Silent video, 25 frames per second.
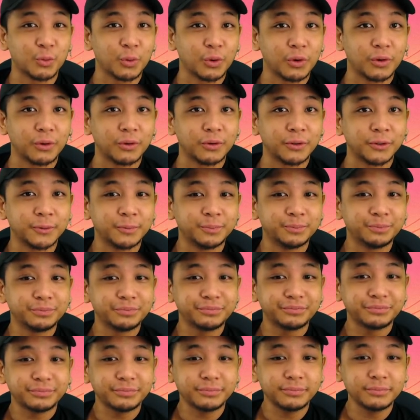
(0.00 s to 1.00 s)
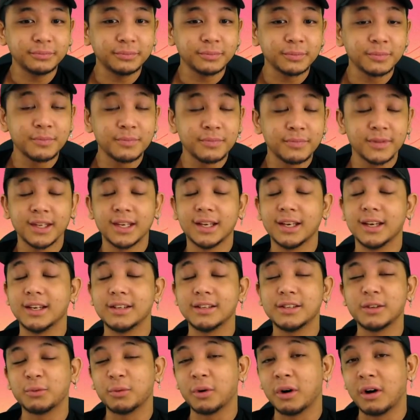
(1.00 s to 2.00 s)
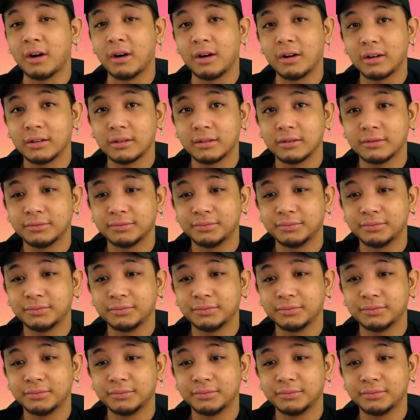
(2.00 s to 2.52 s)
world, is it wrong?